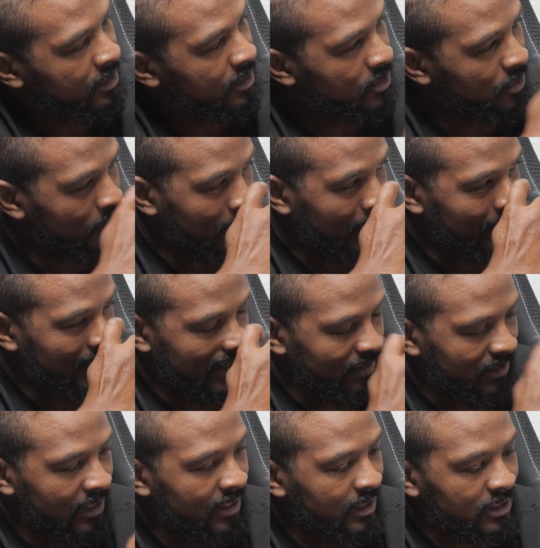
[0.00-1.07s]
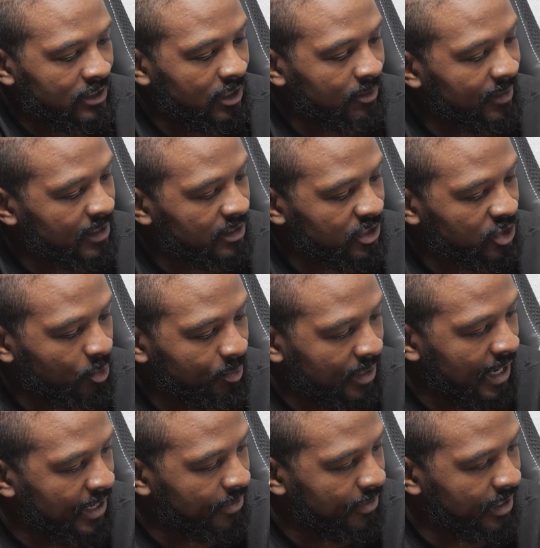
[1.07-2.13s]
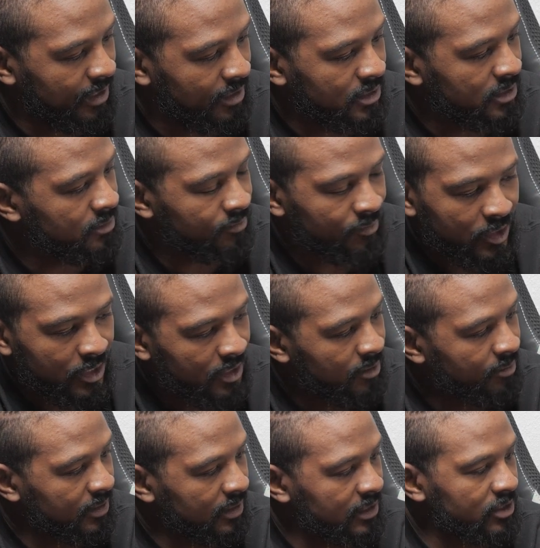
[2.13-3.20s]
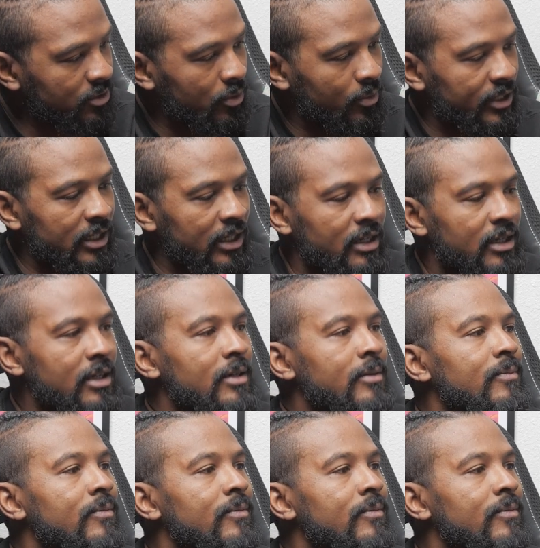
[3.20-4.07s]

So I'm not thinking it's going to be a super high grade, but let's see what we did.